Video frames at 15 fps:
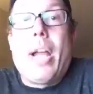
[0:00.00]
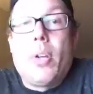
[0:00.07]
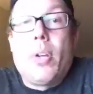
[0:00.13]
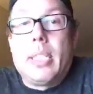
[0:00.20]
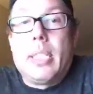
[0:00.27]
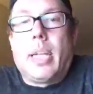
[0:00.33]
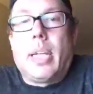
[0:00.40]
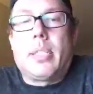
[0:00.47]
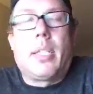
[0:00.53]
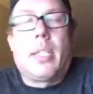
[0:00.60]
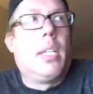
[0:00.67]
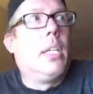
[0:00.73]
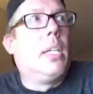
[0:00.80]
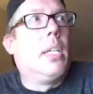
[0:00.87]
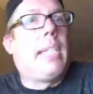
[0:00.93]
I do it is this:
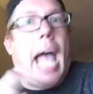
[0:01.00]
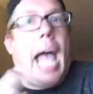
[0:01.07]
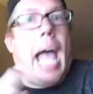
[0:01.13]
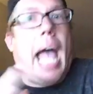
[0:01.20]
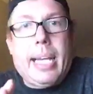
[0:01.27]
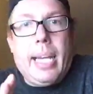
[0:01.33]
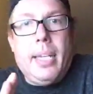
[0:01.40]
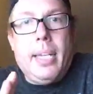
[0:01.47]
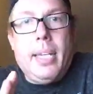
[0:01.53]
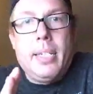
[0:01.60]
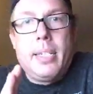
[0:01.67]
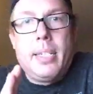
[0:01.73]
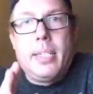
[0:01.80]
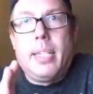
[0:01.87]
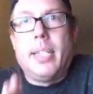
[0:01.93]
tagging
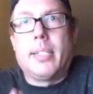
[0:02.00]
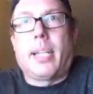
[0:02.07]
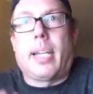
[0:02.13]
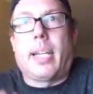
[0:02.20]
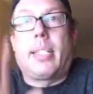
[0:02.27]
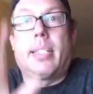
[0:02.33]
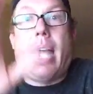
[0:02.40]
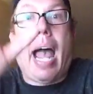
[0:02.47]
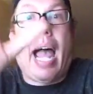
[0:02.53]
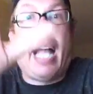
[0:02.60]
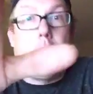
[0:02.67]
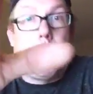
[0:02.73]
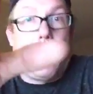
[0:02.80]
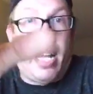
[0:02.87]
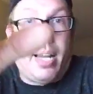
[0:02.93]
is like
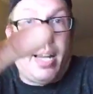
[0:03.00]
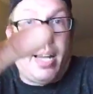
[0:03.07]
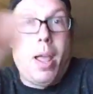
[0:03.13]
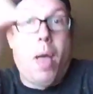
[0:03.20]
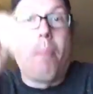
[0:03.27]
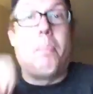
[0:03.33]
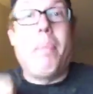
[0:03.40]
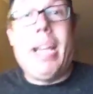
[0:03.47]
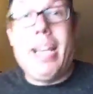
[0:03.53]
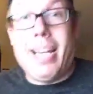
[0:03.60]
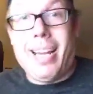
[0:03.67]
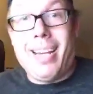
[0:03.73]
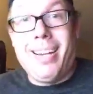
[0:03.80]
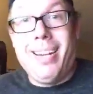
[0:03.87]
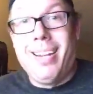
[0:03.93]
tag you're it,
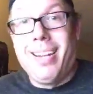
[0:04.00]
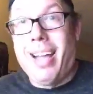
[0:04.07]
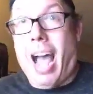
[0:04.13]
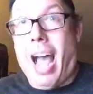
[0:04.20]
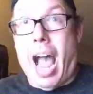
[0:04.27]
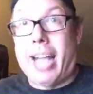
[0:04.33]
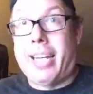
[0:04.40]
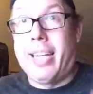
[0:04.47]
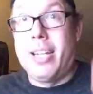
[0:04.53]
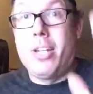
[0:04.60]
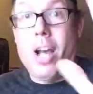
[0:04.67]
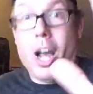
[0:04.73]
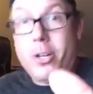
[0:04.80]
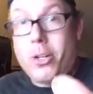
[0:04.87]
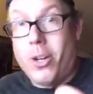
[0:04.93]
meaning I can
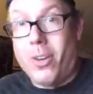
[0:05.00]
touch